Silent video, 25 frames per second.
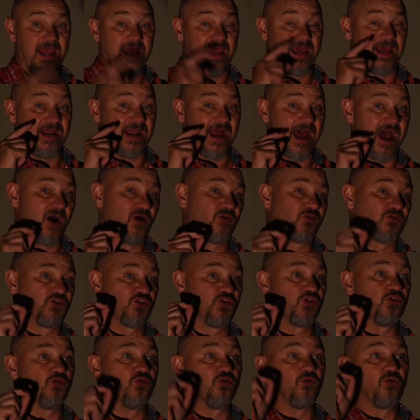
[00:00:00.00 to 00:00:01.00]
and how
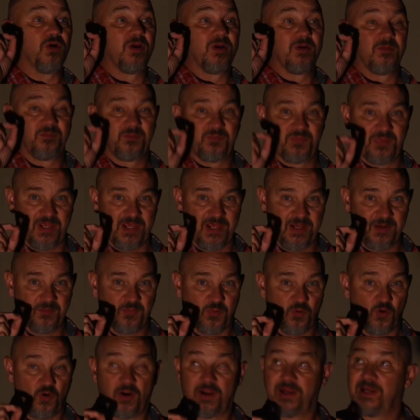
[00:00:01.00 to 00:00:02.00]
to
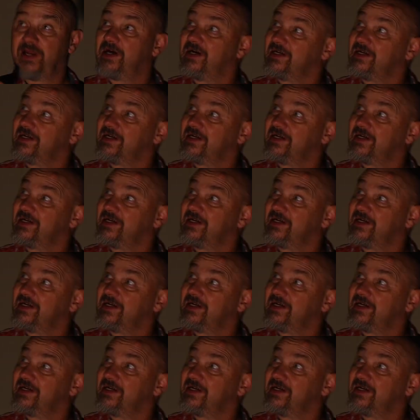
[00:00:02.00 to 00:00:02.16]
pinpoint